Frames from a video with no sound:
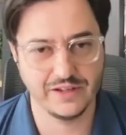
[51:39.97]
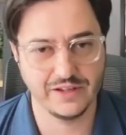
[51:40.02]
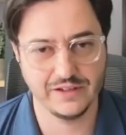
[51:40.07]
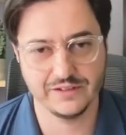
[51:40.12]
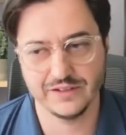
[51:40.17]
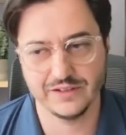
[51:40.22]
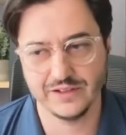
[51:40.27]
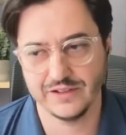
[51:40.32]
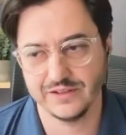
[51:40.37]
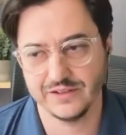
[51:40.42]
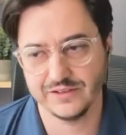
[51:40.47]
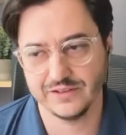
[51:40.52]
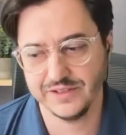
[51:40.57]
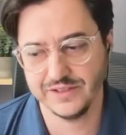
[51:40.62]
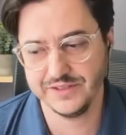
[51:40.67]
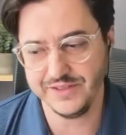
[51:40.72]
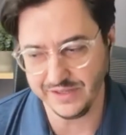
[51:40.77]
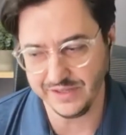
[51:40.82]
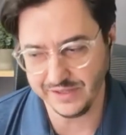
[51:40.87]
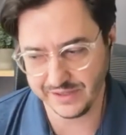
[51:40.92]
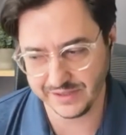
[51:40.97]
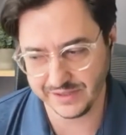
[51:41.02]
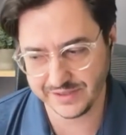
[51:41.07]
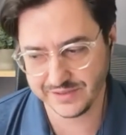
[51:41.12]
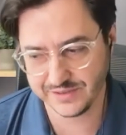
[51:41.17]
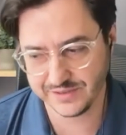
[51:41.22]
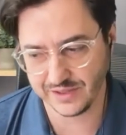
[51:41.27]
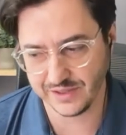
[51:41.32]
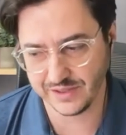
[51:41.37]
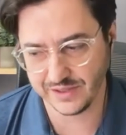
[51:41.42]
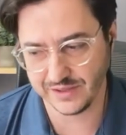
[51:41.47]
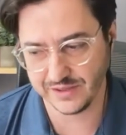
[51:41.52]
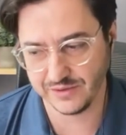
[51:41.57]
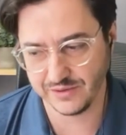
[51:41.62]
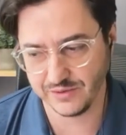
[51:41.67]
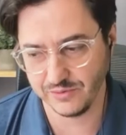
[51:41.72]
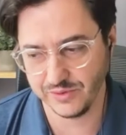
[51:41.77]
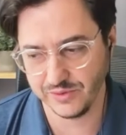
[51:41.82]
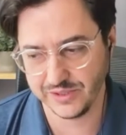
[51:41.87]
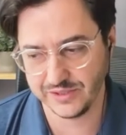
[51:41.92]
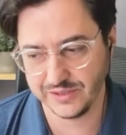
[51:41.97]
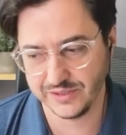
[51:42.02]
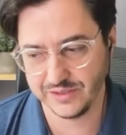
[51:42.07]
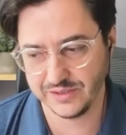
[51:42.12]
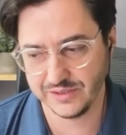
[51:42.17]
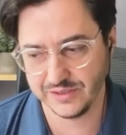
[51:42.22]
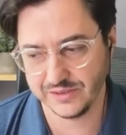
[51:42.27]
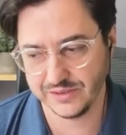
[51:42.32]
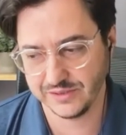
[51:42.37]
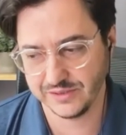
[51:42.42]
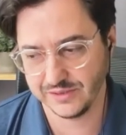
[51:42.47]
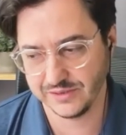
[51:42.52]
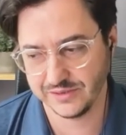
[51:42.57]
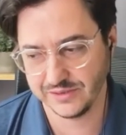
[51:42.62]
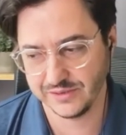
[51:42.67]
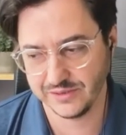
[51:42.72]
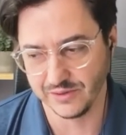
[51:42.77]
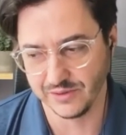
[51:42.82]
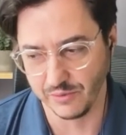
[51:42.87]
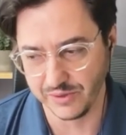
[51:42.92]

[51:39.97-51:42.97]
And uh, the thing is, uh, when uh,